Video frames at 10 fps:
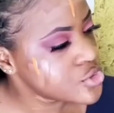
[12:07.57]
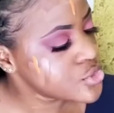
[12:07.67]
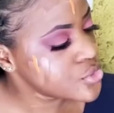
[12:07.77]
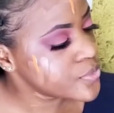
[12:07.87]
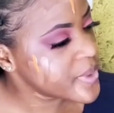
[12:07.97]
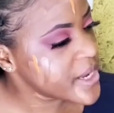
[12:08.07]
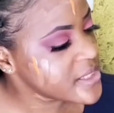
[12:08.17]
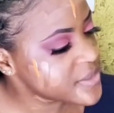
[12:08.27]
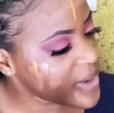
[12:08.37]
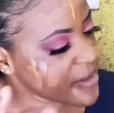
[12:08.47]
To
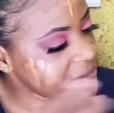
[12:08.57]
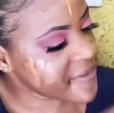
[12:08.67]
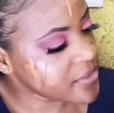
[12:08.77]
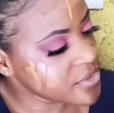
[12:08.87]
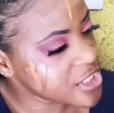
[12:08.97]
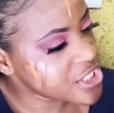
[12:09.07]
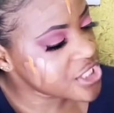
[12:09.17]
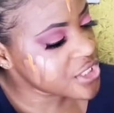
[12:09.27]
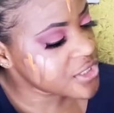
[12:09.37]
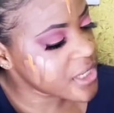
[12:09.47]
blend my
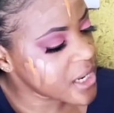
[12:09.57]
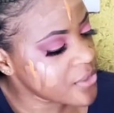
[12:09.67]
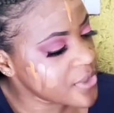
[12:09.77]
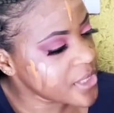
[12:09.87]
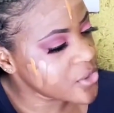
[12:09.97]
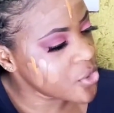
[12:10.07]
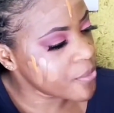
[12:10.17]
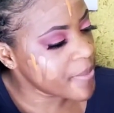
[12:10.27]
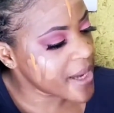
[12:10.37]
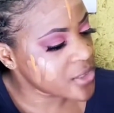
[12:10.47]
foundation, I will go
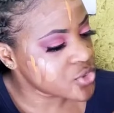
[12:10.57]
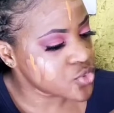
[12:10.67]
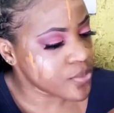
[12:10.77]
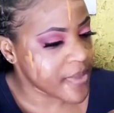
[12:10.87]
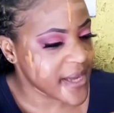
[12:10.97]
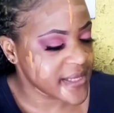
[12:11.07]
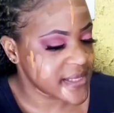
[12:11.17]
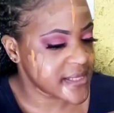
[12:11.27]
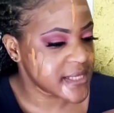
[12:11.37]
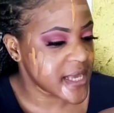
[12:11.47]
back to my
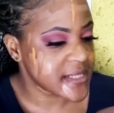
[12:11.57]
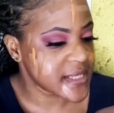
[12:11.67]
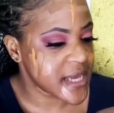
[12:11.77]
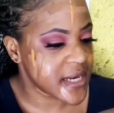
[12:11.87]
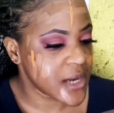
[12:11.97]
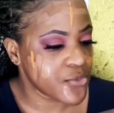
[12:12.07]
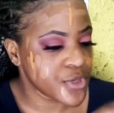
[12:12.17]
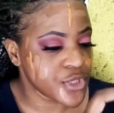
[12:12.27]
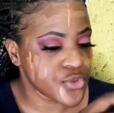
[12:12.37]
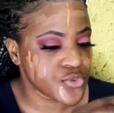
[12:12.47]
set and I will
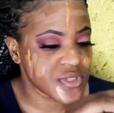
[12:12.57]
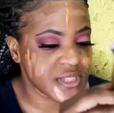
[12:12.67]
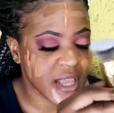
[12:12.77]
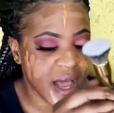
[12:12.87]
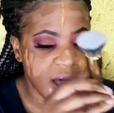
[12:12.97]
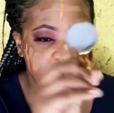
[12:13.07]
use the